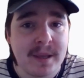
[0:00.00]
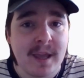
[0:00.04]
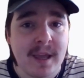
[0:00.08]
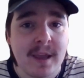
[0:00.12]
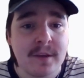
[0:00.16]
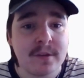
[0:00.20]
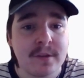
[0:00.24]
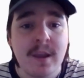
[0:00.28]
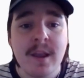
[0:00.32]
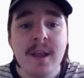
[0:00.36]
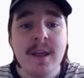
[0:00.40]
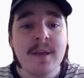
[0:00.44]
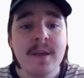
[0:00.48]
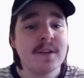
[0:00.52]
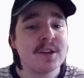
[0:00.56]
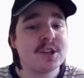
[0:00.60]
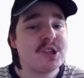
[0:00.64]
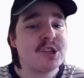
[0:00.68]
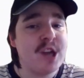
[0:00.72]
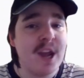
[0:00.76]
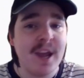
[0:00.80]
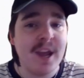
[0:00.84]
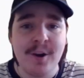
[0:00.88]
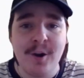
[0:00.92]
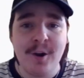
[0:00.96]
Kings. The
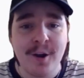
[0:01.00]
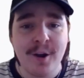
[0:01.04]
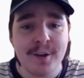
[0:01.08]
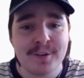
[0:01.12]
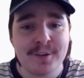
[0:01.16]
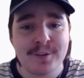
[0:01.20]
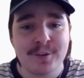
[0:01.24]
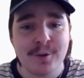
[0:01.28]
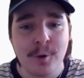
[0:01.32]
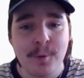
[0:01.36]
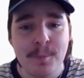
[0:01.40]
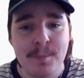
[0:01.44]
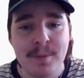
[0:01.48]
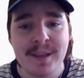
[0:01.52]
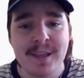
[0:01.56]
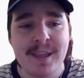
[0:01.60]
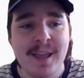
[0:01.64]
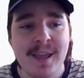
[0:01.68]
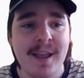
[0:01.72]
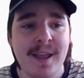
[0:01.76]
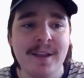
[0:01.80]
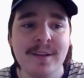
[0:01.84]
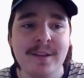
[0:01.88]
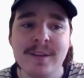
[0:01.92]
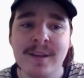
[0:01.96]
Chennai Super
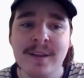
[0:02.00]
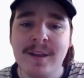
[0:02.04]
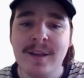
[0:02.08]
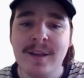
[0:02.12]
Kings